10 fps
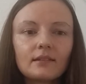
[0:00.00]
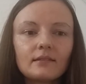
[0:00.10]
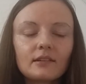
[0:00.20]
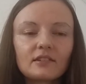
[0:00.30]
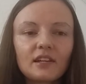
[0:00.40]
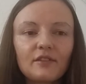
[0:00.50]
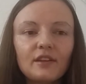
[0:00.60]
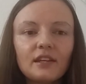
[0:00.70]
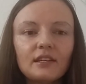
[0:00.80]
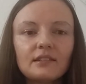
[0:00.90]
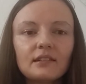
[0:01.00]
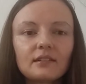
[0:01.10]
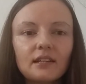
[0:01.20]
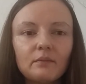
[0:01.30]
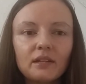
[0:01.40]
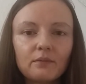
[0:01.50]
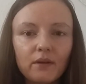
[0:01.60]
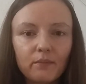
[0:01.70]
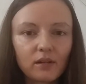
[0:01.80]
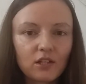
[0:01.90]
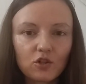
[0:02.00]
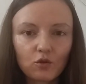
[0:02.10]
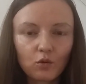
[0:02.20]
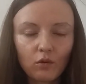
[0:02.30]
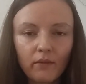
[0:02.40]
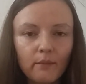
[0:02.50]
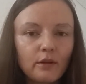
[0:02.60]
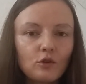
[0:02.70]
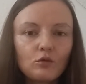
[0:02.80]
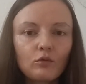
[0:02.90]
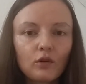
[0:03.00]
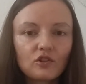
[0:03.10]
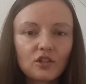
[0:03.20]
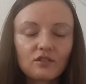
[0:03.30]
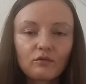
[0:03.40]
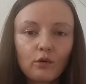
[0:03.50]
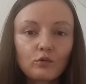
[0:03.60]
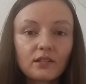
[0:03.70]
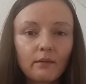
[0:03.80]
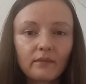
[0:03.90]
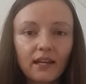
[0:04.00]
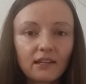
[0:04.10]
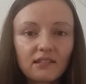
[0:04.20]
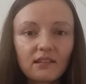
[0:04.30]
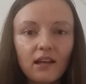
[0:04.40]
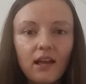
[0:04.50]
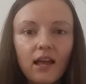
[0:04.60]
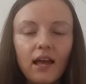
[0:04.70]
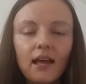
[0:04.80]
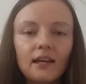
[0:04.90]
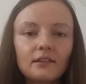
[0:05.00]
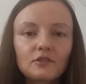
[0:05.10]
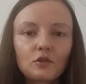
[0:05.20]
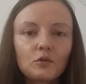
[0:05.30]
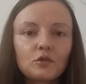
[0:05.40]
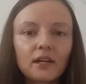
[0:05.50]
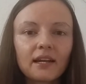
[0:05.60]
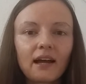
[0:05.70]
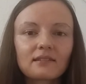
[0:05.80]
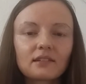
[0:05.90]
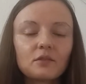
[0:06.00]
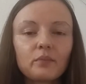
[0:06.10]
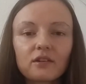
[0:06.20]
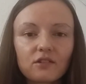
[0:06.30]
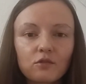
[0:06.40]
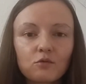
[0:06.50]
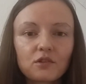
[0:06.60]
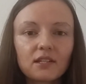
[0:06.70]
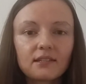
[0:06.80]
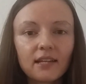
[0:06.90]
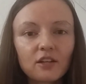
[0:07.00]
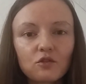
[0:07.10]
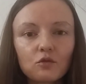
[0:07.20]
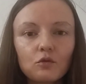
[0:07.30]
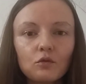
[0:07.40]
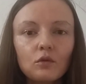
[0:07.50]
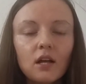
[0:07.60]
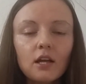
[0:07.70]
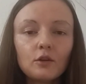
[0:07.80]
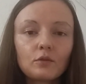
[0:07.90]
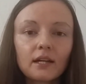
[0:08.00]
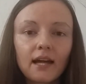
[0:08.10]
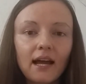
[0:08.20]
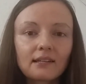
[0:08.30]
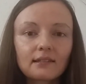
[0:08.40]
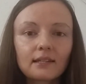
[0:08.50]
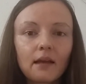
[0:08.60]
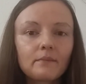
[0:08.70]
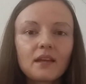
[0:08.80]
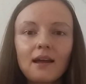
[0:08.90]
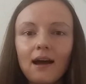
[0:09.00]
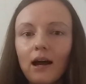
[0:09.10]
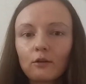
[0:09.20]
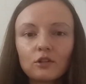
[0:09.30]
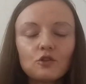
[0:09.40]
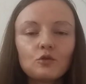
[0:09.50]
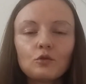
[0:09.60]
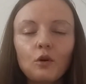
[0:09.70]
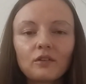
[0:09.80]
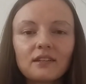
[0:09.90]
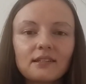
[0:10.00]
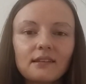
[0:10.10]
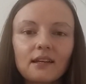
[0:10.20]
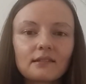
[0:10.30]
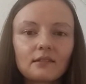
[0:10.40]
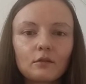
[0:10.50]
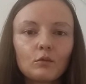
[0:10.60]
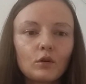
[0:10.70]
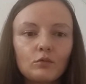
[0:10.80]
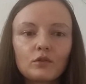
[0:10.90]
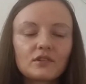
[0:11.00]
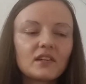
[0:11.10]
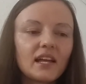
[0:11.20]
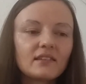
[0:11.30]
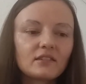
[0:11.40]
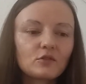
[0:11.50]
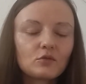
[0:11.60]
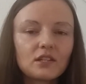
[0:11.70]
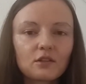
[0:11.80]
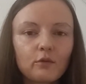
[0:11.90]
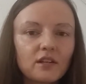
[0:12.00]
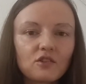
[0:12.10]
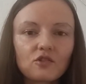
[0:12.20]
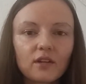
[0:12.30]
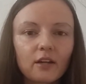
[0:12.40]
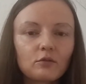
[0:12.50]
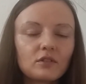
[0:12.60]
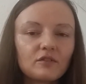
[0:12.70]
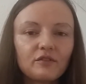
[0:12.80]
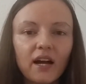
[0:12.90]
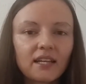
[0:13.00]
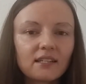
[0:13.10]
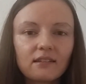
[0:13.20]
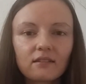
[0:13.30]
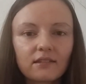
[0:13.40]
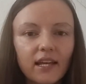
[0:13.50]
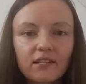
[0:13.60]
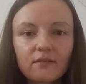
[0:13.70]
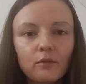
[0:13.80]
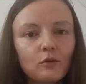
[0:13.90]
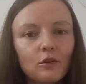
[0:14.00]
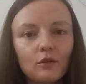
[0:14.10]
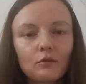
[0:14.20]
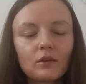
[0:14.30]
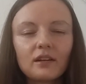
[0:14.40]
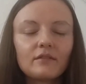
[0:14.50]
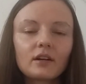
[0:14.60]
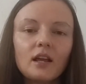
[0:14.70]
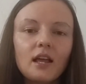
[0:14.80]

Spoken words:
there's nothing easier than meet people in school. Maybe you just wrote some test, and so you can ask the person who sits next to you, you can ask them, how did you do on this test? What was the answer to this question? I couldn't find it in a textbook or whatever.